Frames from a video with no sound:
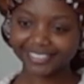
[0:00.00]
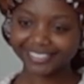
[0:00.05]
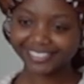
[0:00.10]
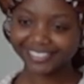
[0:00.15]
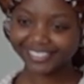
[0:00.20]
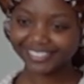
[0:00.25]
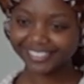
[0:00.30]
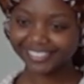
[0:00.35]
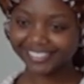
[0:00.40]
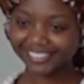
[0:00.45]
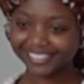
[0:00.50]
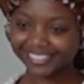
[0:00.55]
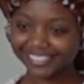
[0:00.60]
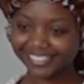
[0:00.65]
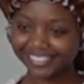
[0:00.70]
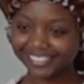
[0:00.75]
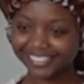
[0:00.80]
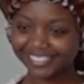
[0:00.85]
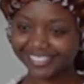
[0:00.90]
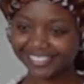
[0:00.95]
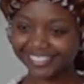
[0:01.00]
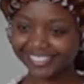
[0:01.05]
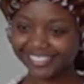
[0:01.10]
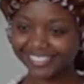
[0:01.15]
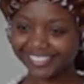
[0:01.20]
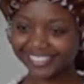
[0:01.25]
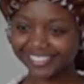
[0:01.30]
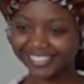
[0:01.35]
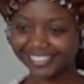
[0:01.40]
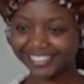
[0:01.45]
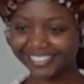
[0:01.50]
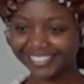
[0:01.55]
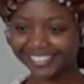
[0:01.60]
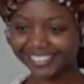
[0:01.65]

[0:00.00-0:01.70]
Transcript: Nothing is said.